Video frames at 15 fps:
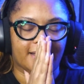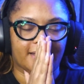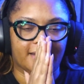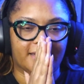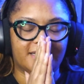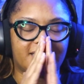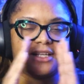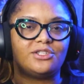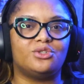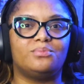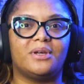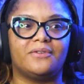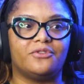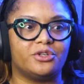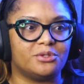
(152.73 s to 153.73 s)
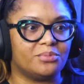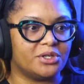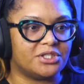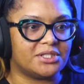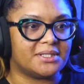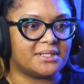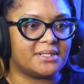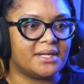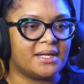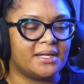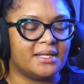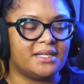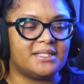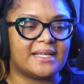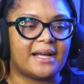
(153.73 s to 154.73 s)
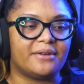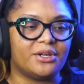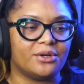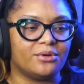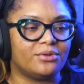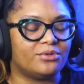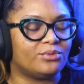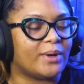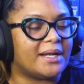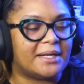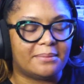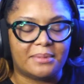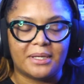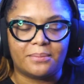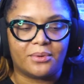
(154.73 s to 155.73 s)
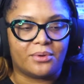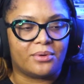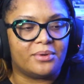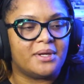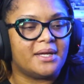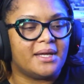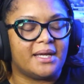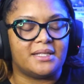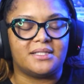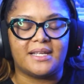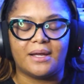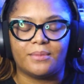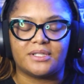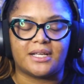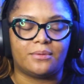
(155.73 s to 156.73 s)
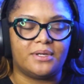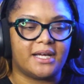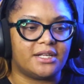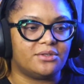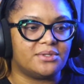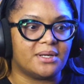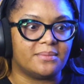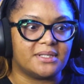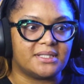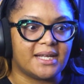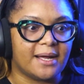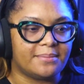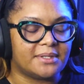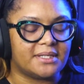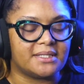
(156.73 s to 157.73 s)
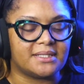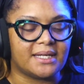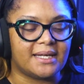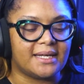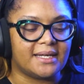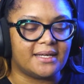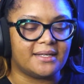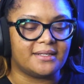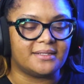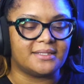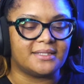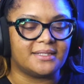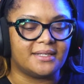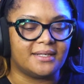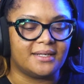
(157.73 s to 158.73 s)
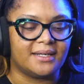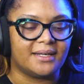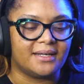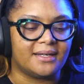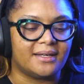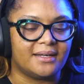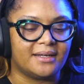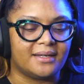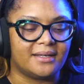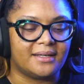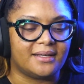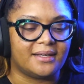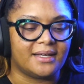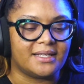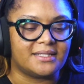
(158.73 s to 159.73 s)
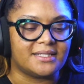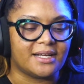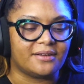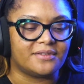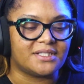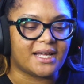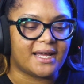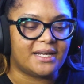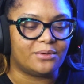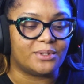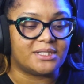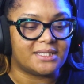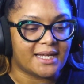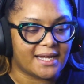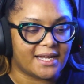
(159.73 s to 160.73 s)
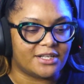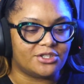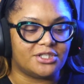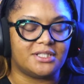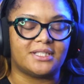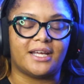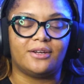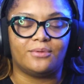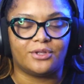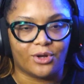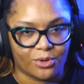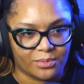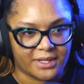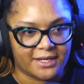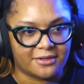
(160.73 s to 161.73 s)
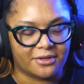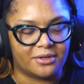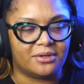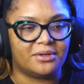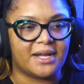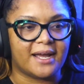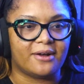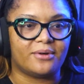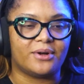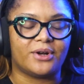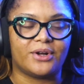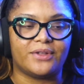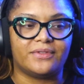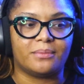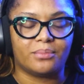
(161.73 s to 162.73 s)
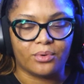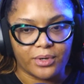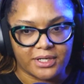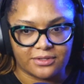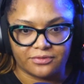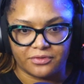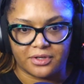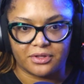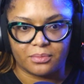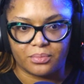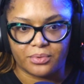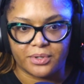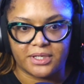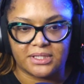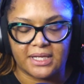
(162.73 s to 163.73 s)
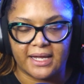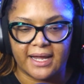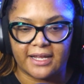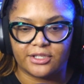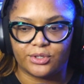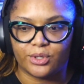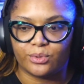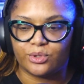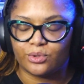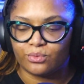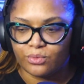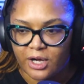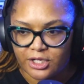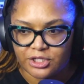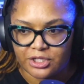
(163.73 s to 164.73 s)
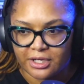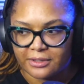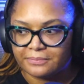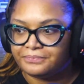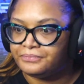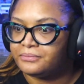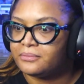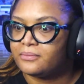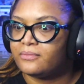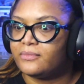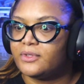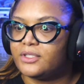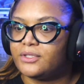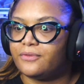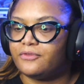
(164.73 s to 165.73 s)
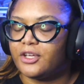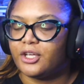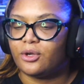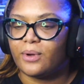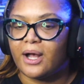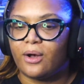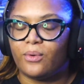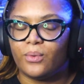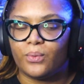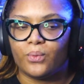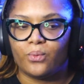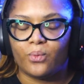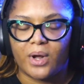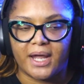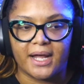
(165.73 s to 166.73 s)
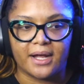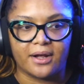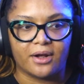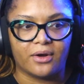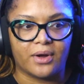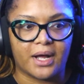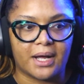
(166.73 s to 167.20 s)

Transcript: he's getting too big for his britches. He's out here threatening people, and Stan was like, we got to do something to stop this. And instead of siding with Stan, she sided with Homelander. Now, on the boys' front, the boys had to go to Russia to figure out where